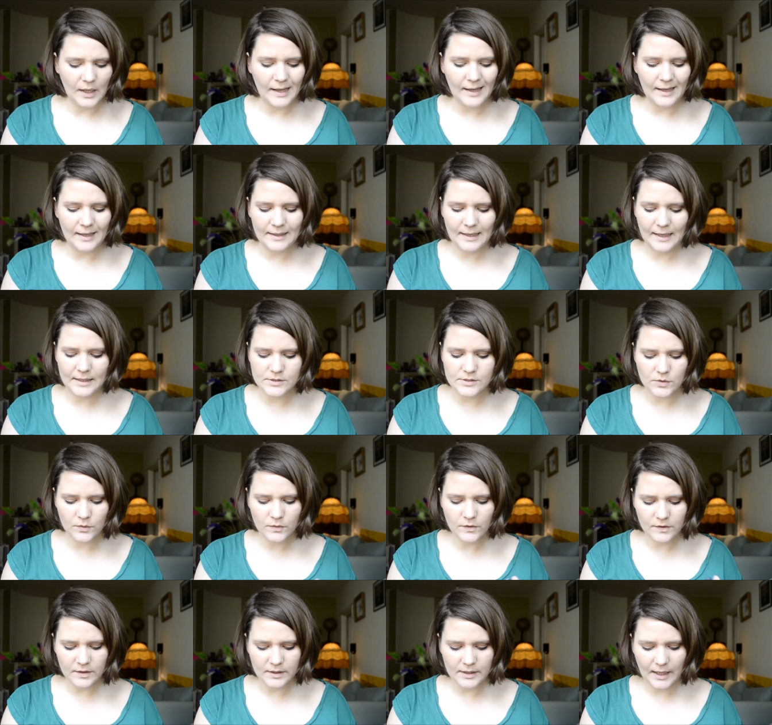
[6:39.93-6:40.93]
and I
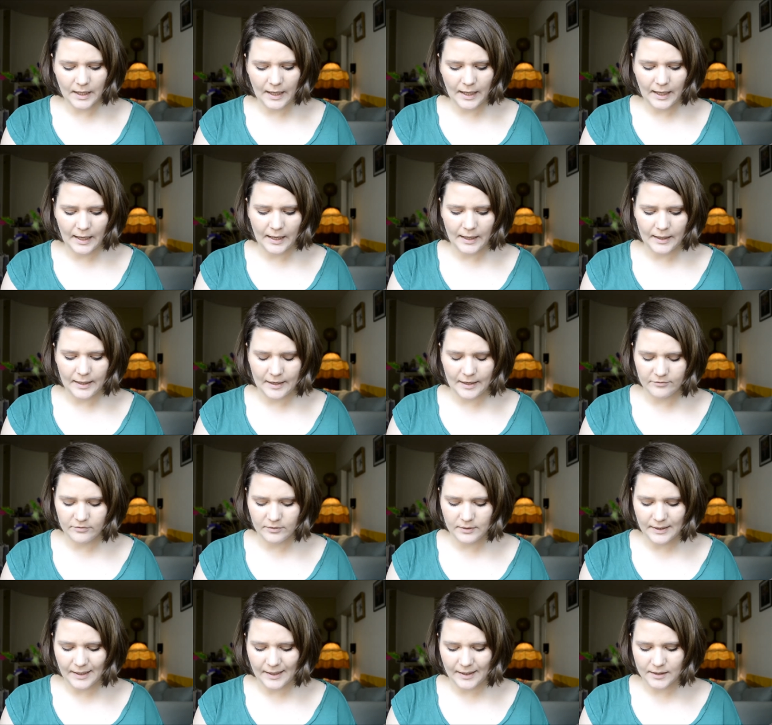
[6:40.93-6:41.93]
don't think I ever
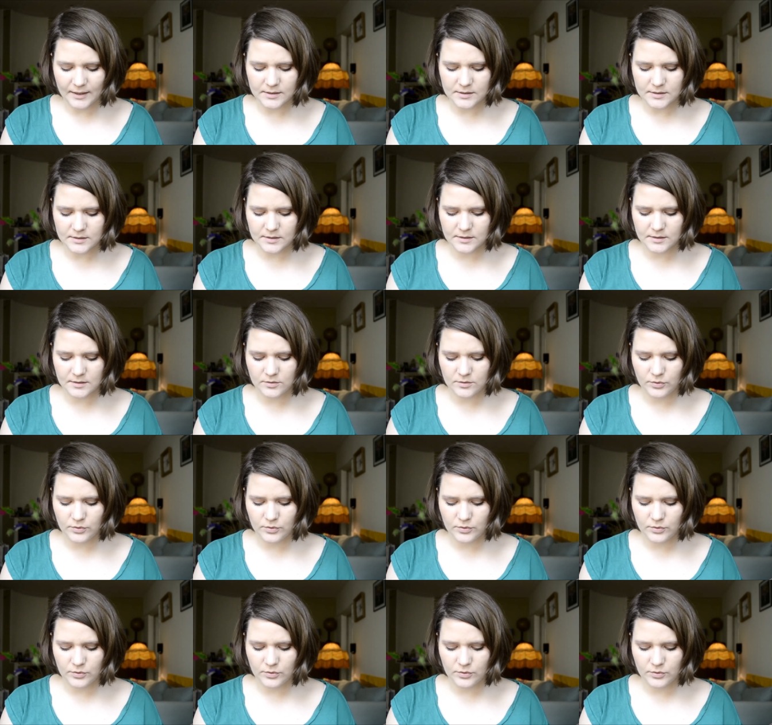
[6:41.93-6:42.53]
liked